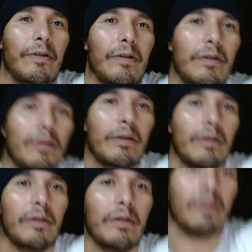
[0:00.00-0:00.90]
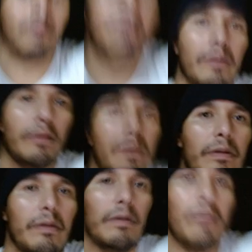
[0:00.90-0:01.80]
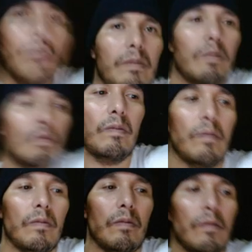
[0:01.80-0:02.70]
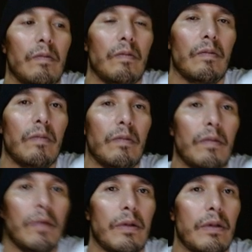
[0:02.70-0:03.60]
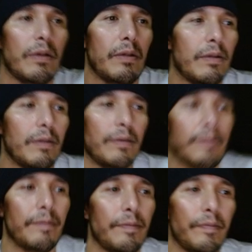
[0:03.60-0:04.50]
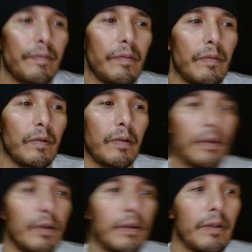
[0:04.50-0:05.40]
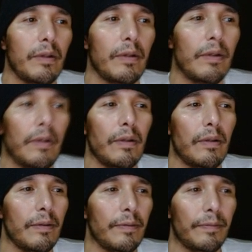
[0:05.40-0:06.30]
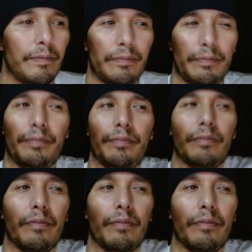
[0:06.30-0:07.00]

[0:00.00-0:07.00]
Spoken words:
(no one is talking)